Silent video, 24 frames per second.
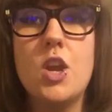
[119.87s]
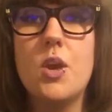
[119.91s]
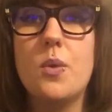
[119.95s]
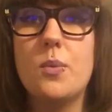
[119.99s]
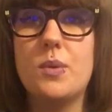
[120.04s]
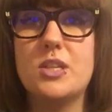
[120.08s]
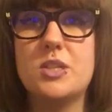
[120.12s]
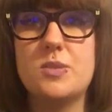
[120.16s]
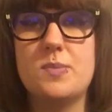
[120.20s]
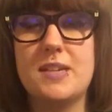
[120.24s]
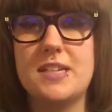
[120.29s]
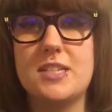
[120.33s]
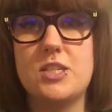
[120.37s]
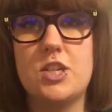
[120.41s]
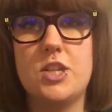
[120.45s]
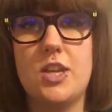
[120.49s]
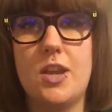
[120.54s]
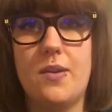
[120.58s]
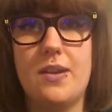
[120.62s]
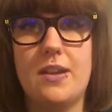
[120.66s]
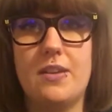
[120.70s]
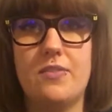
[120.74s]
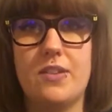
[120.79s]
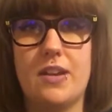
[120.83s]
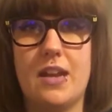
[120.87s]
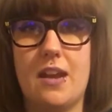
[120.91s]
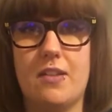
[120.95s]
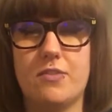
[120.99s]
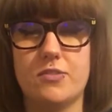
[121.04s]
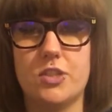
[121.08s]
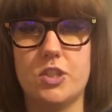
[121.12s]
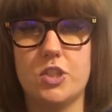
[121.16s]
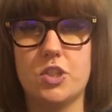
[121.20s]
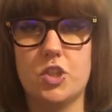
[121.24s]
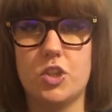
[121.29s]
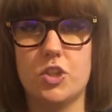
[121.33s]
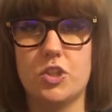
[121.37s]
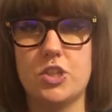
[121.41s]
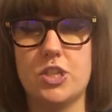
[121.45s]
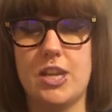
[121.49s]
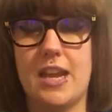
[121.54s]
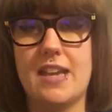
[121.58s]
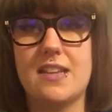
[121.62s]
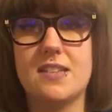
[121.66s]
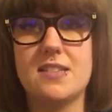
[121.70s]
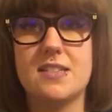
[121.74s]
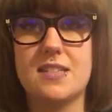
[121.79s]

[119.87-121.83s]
which means you don't even have to touch it.